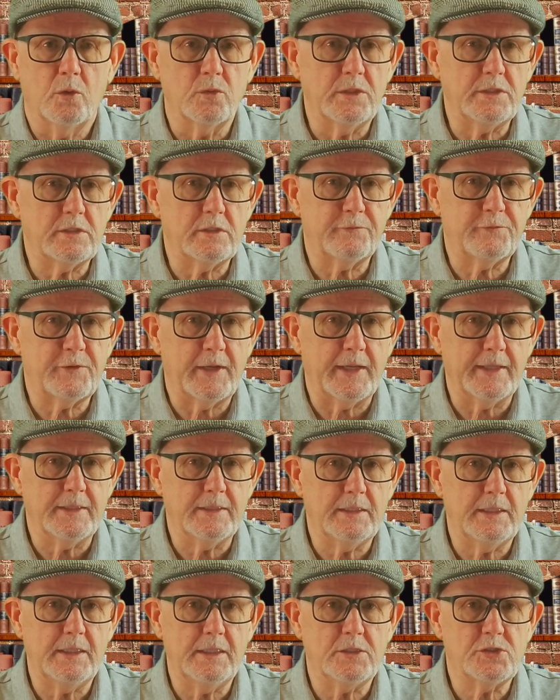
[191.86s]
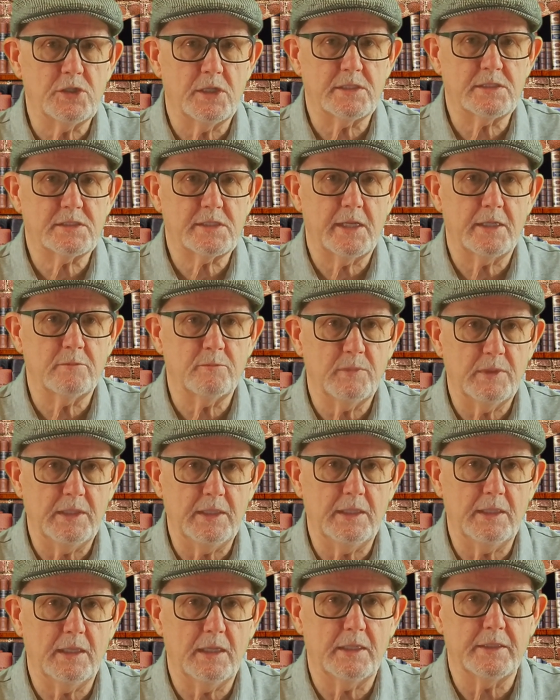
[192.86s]
Only to find he had just sent
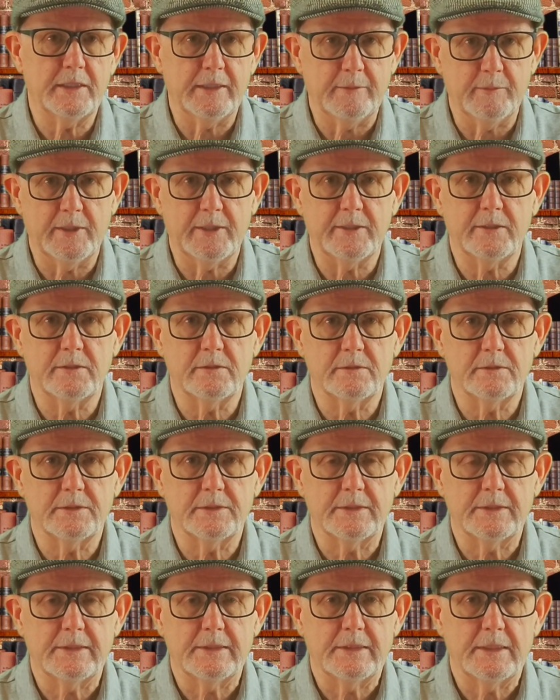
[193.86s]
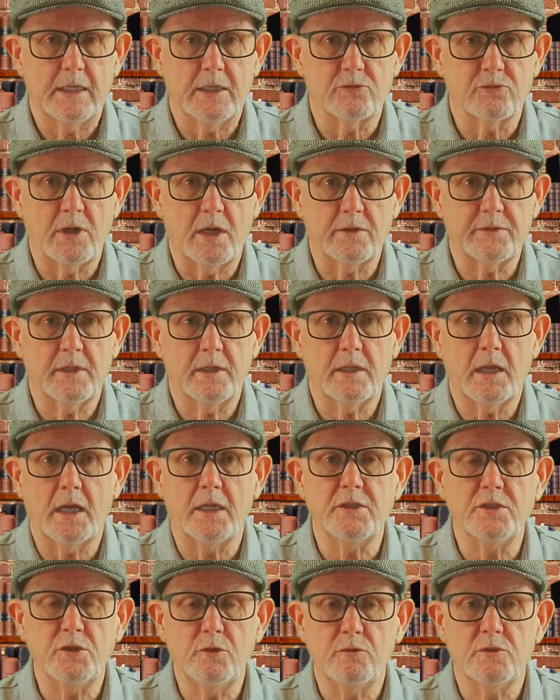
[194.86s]
me an email, a rather
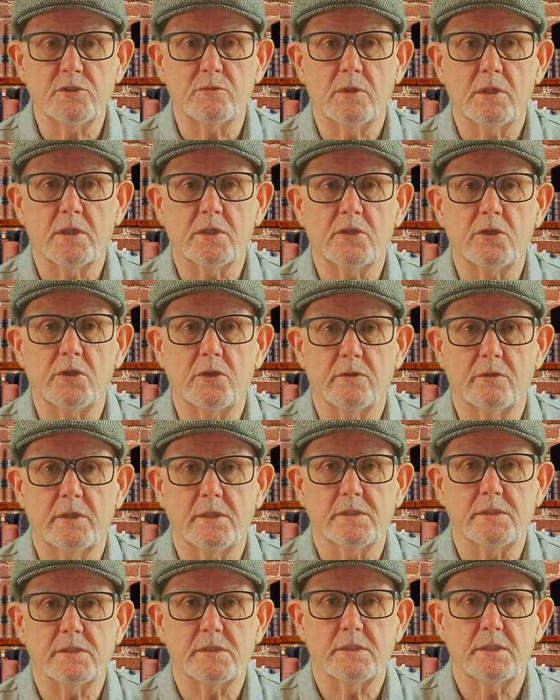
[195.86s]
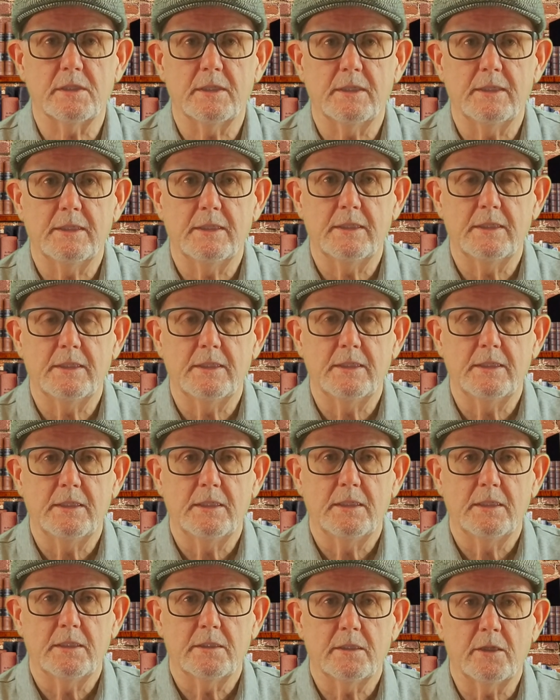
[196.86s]
unusual occurrence.
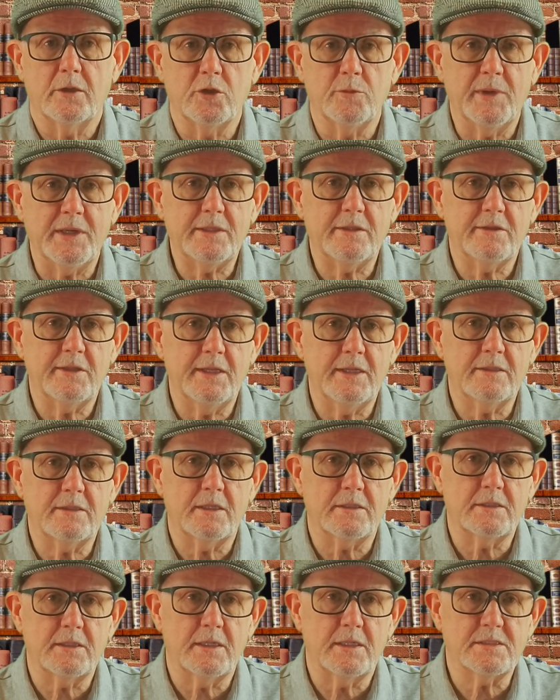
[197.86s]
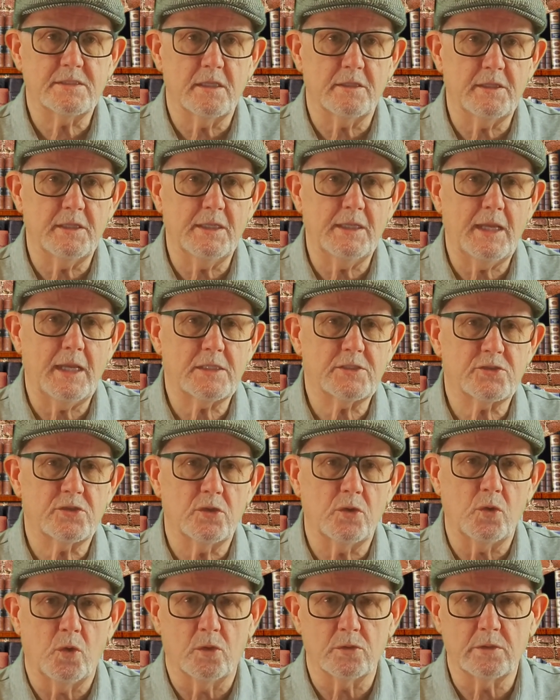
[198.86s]
Now you might think that there is nothing
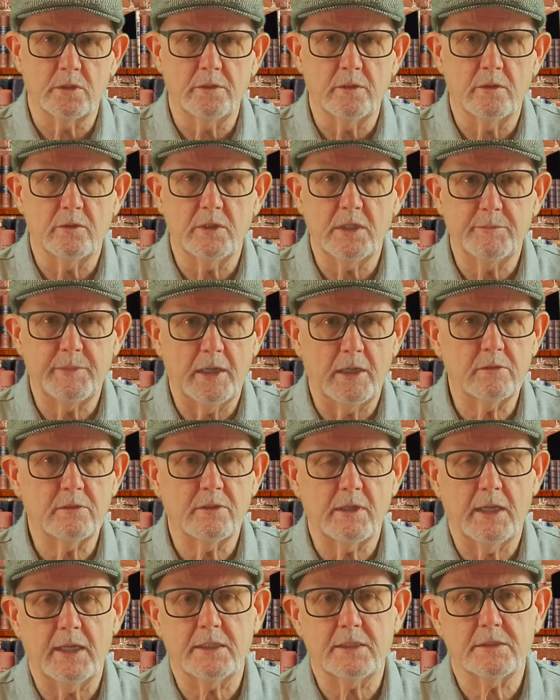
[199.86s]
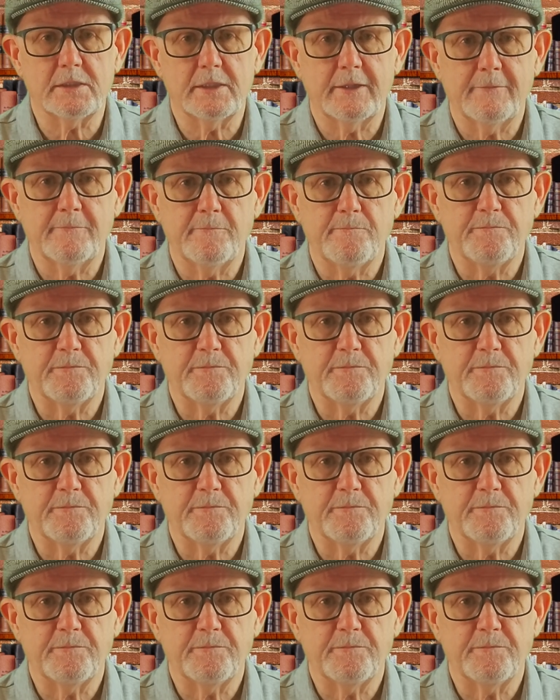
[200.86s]
extraordinary about that,